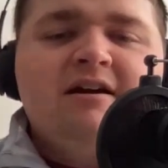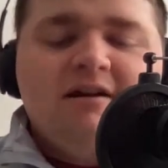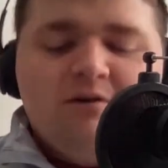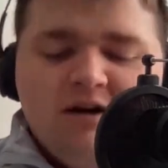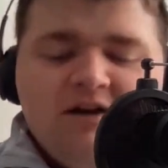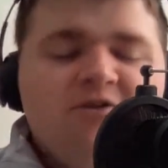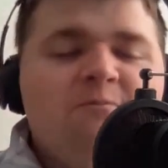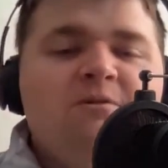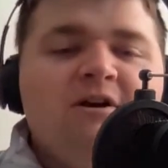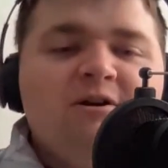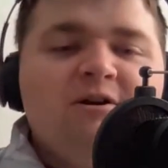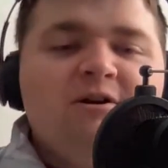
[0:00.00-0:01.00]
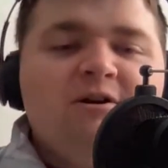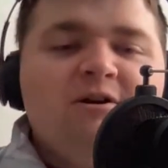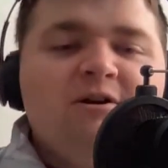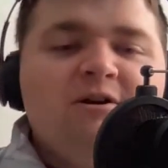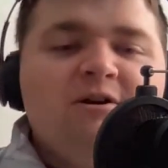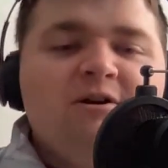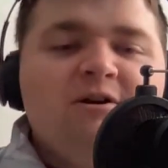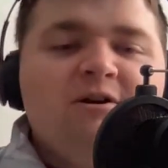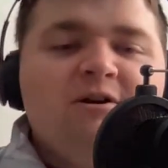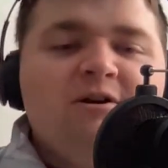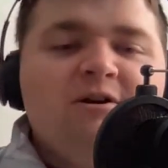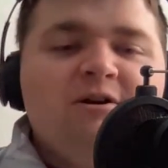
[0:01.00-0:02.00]
Well, their players may have been
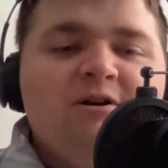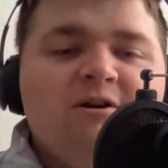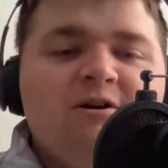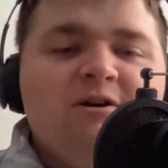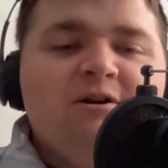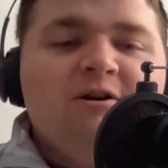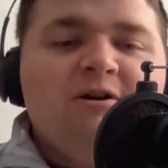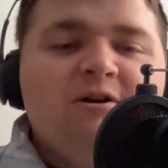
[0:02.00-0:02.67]
betting on sports,